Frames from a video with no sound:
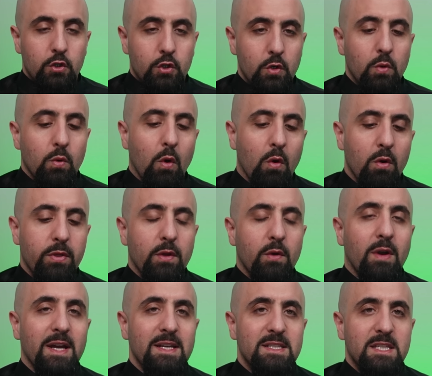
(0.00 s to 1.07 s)
to
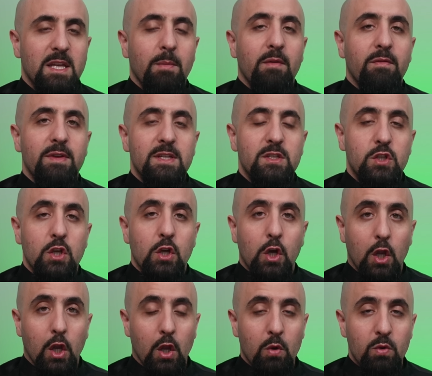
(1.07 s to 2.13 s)
authorize some of his
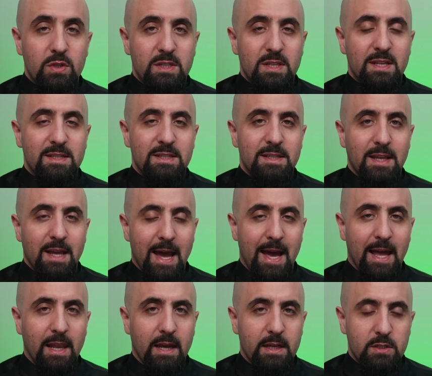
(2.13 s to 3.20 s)
closest
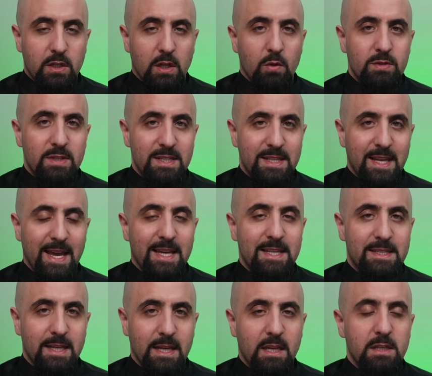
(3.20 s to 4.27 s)
allies, closest
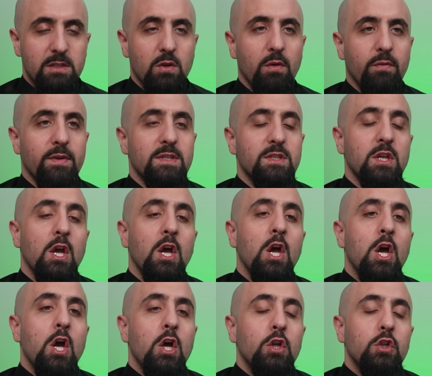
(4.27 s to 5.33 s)
aides in his office,
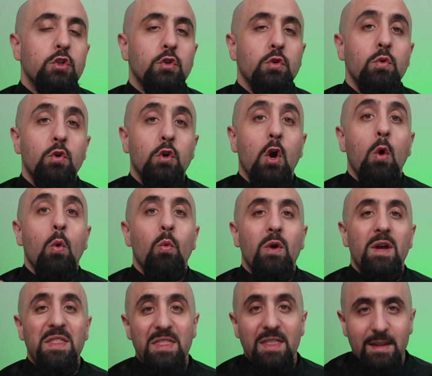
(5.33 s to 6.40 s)
to go
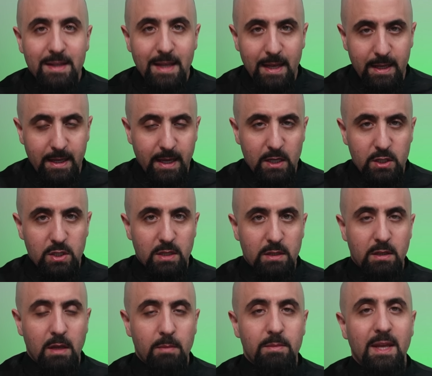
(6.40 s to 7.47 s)
with the delegation
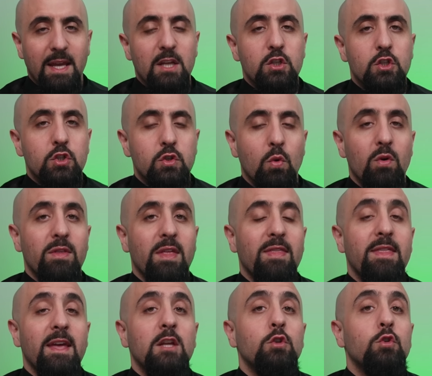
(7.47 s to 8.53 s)
team to ensure
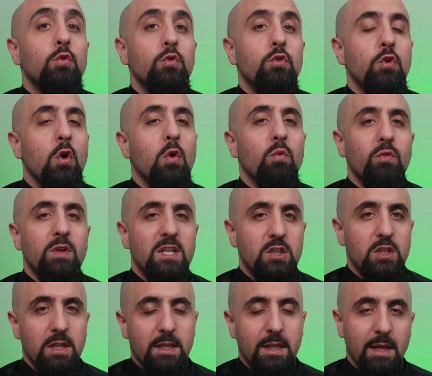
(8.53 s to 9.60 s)
that they do not
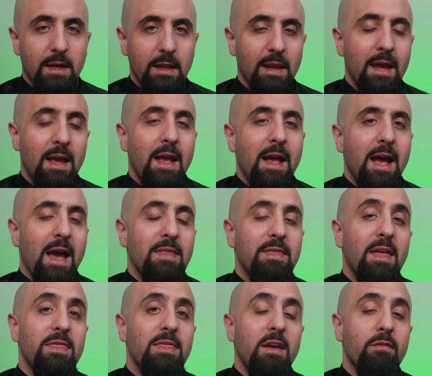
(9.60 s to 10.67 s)
reach a deal and
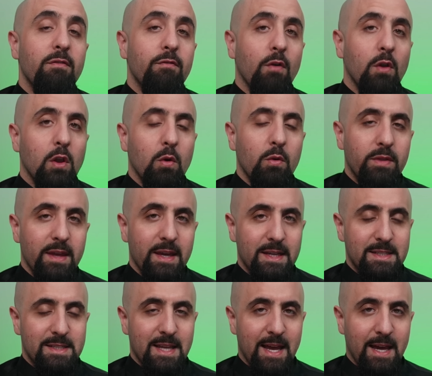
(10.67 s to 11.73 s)
that they follow the
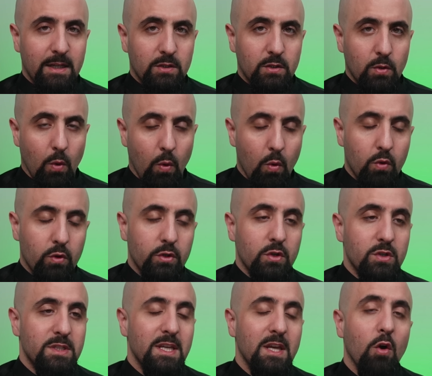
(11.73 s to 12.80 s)
exact
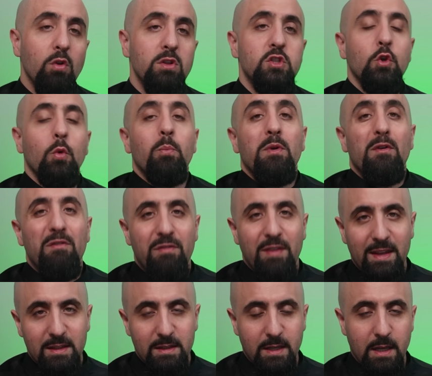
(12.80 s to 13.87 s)
orders. He also
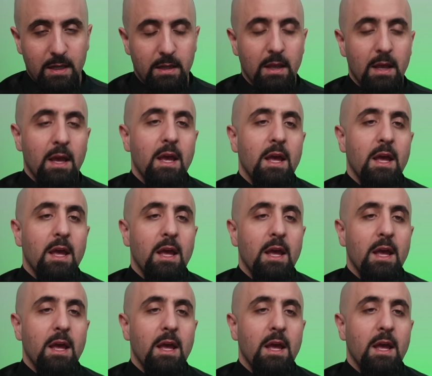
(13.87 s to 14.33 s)
prevented